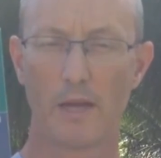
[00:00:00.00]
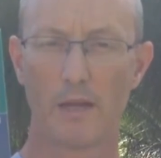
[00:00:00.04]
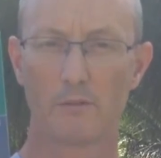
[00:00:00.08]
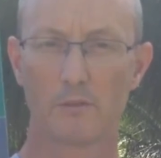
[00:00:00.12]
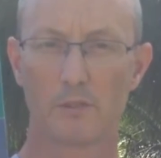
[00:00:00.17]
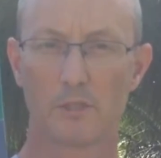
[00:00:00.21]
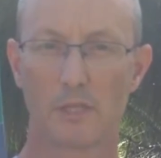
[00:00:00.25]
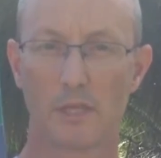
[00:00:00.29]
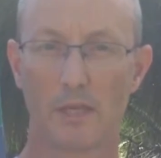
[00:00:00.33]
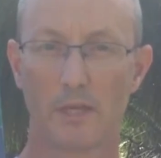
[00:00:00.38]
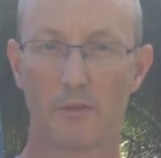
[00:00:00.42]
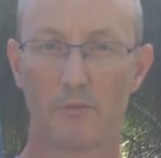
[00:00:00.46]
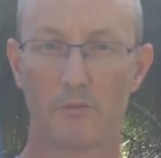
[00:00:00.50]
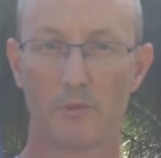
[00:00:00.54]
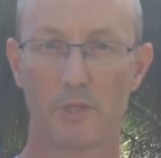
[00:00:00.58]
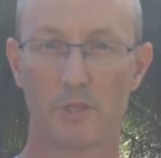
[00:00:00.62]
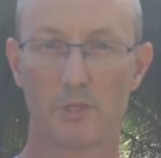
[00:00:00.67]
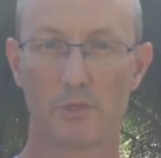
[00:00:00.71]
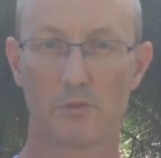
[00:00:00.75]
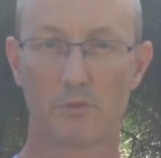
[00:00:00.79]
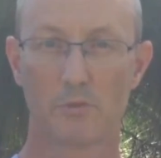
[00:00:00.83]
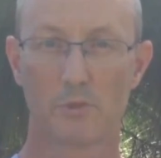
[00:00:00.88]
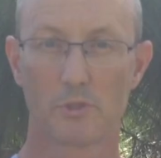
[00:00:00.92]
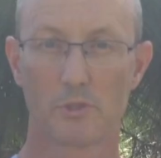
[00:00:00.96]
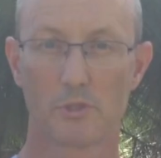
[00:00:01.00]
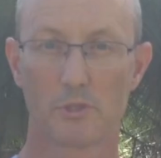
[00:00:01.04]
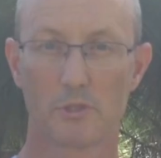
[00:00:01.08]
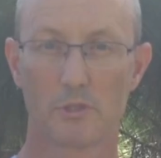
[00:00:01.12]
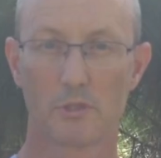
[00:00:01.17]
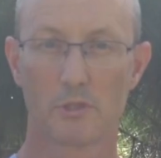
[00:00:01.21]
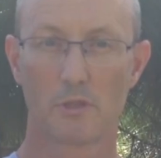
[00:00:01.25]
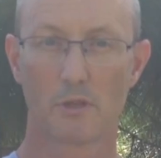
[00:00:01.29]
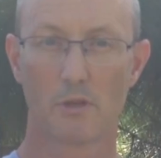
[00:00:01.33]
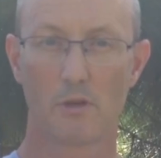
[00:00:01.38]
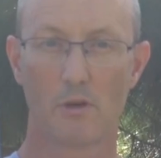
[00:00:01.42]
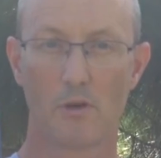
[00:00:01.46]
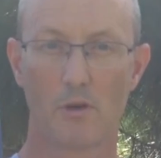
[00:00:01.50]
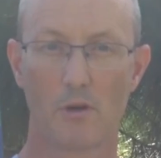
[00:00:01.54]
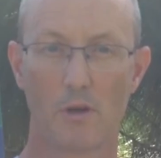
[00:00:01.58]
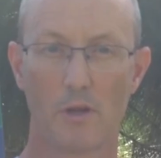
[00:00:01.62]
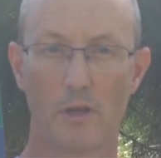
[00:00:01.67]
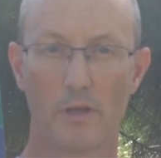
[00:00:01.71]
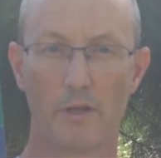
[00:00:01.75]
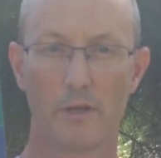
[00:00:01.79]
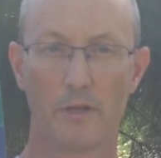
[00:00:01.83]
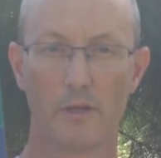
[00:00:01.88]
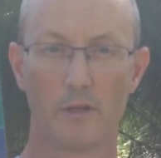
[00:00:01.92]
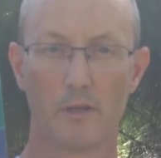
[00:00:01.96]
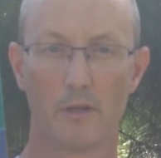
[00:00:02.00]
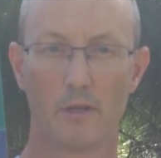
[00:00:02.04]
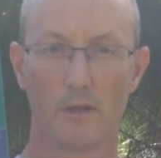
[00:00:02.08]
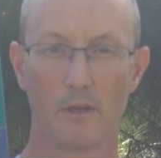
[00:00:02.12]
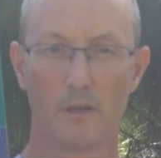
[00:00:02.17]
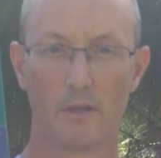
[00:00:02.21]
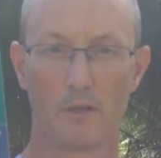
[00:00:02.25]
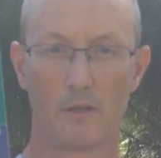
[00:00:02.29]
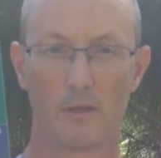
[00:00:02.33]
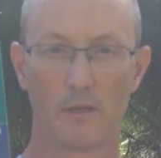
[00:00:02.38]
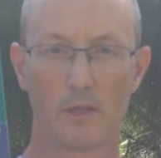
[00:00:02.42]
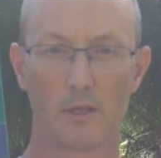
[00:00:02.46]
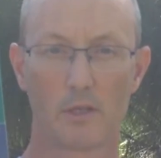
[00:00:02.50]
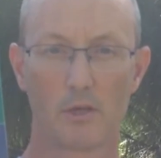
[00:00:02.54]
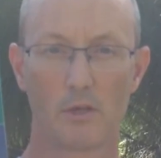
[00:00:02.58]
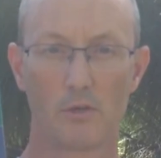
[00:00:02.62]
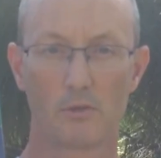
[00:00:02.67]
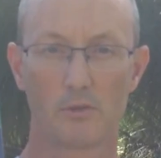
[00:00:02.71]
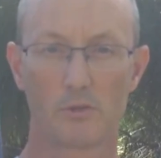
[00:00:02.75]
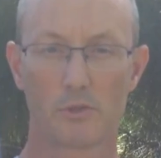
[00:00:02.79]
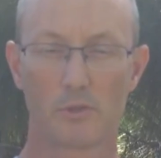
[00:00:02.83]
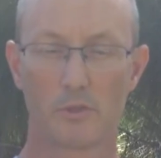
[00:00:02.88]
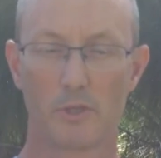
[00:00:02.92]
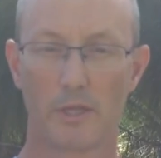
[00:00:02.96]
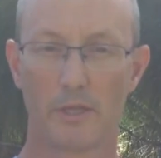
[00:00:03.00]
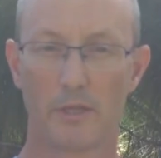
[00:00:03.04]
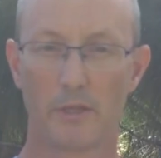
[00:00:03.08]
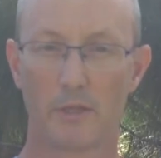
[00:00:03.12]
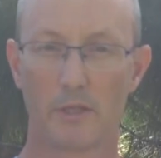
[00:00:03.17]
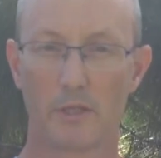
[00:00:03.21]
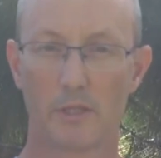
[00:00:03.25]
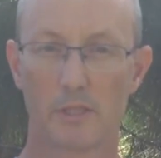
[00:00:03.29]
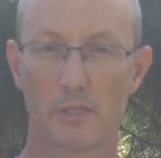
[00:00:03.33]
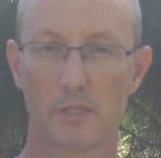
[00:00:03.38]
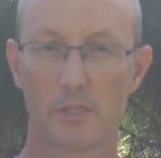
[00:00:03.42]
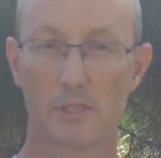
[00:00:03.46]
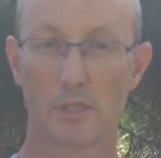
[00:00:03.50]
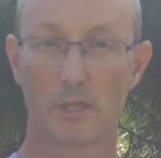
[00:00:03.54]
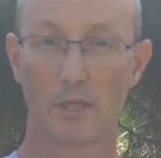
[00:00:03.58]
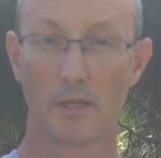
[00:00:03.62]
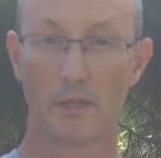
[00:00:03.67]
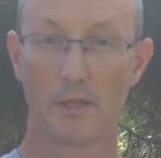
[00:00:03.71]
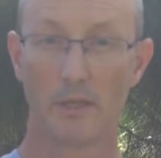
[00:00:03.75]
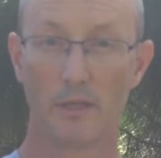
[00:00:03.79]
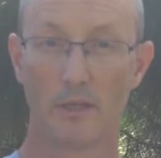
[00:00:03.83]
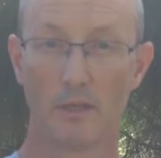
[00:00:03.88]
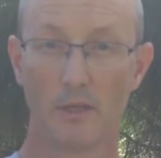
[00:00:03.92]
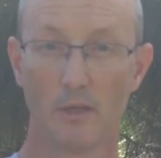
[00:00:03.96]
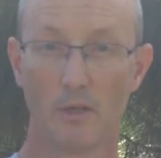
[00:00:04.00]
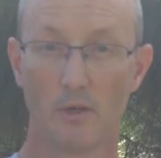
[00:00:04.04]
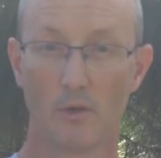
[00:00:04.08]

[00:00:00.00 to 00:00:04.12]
outside resources on the culture that you're going to study.